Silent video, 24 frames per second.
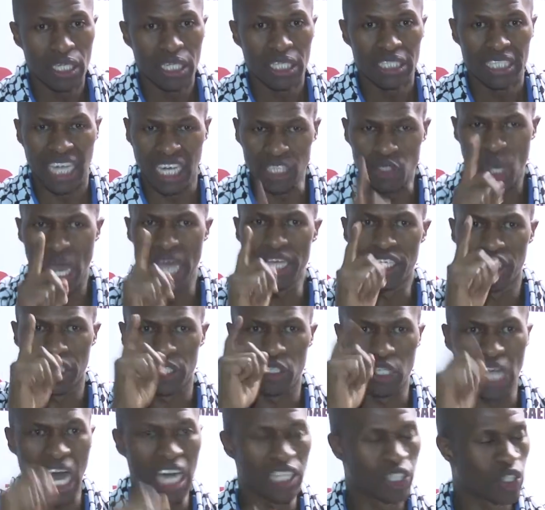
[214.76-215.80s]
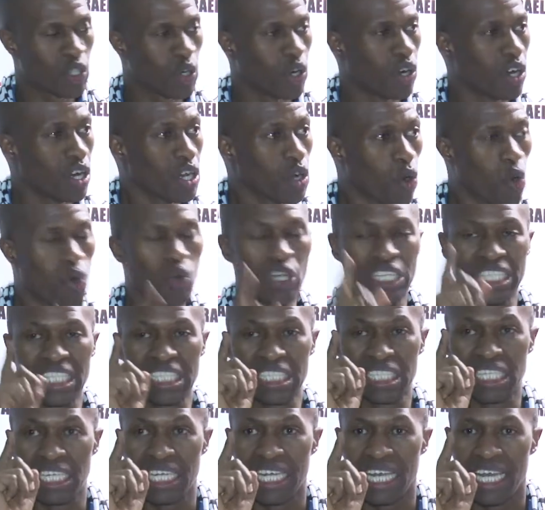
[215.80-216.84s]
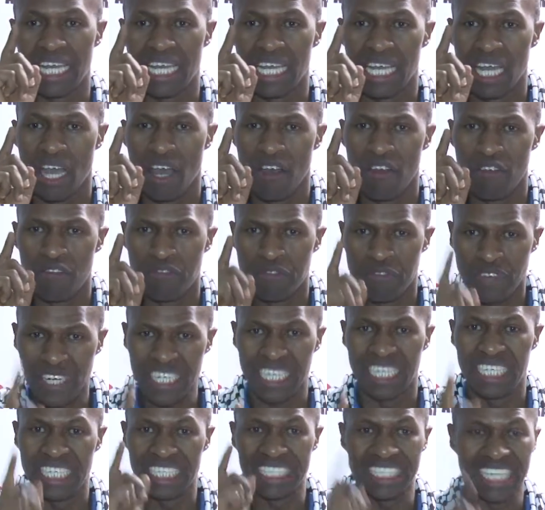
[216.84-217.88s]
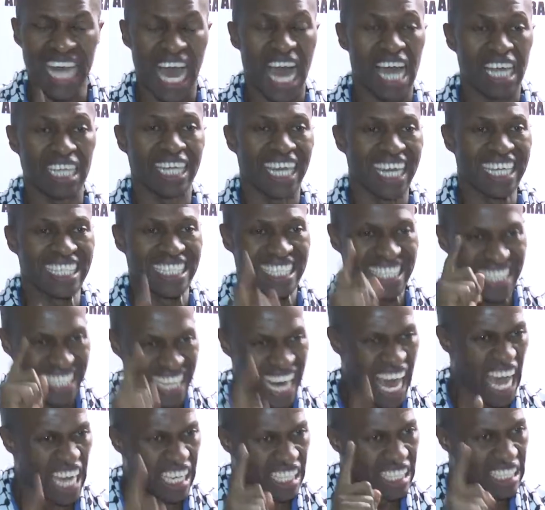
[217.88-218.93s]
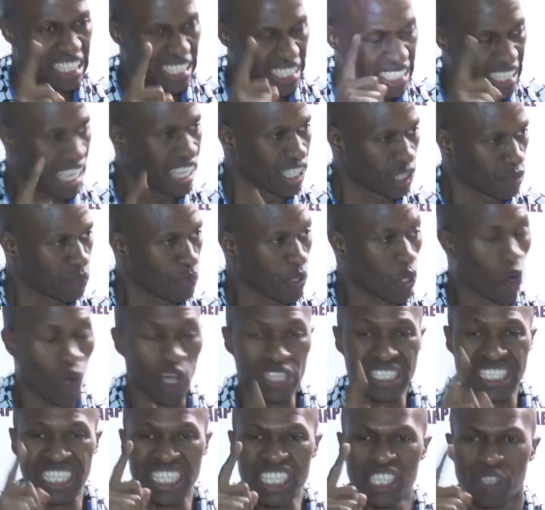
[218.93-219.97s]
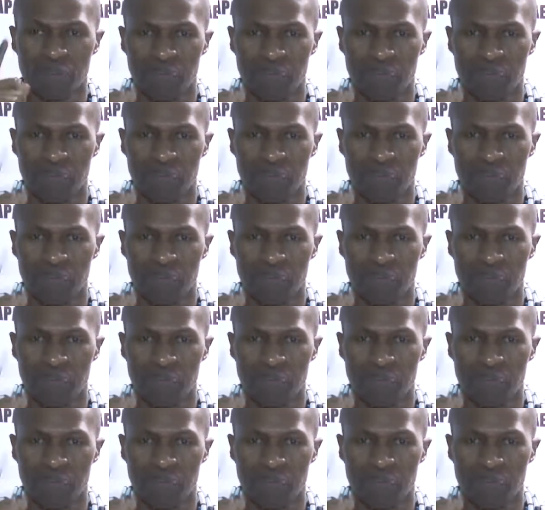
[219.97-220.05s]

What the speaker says: That's why Castro could freely die at 90 years, because his